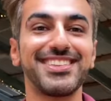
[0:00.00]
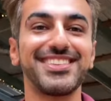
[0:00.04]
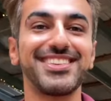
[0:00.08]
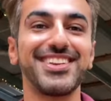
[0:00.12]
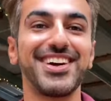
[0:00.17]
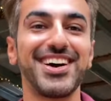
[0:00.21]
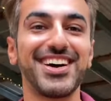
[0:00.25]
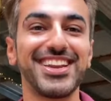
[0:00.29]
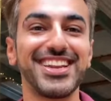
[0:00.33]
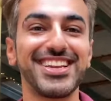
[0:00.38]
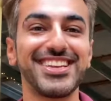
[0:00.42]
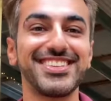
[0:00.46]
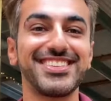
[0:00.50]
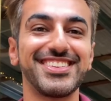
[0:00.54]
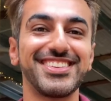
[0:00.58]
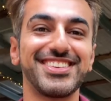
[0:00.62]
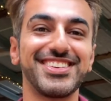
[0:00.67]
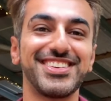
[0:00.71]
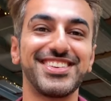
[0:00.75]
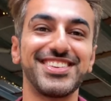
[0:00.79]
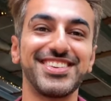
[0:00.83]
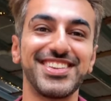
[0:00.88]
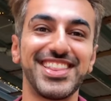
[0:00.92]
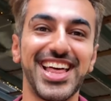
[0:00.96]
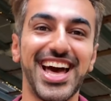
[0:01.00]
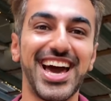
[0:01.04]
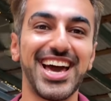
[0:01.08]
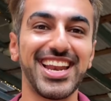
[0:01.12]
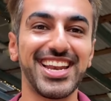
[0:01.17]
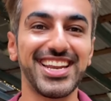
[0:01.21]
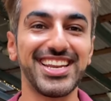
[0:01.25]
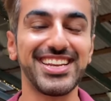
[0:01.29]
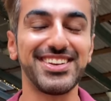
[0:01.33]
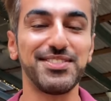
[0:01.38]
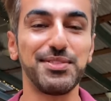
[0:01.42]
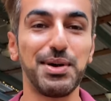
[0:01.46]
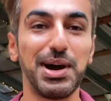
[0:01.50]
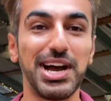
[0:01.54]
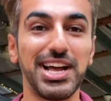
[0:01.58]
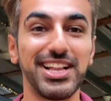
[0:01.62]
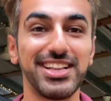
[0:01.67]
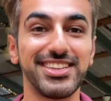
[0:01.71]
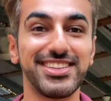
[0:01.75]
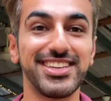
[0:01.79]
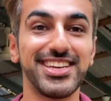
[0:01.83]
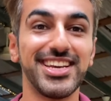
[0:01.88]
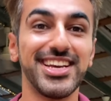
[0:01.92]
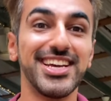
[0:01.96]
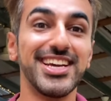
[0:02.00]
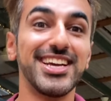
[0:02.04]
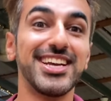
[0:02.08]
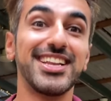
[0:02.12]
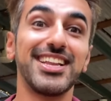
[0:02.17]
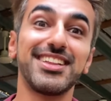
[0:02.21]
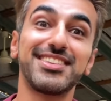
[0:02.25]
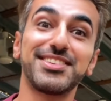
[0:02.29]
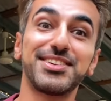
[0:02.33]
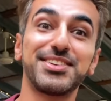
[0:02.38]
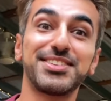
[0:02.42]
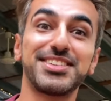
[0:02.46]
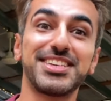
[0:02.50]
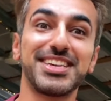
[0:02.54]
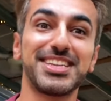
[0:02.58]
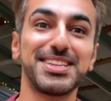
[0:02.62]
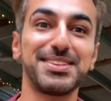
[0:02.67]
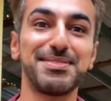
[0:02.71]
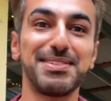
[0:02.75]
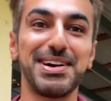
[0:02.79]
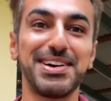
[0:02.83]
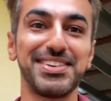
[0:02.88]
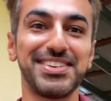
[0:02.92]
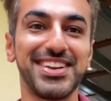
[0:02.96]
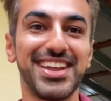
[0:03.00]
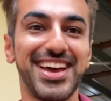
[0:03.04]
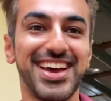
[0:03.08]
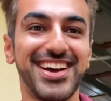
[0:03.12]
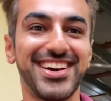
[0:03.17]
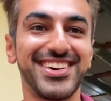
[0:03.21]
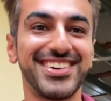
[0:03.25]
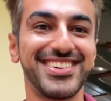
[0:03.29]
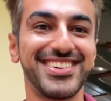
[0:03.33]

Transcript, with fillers: it's not easy to do that in wild. Let's go check them out now.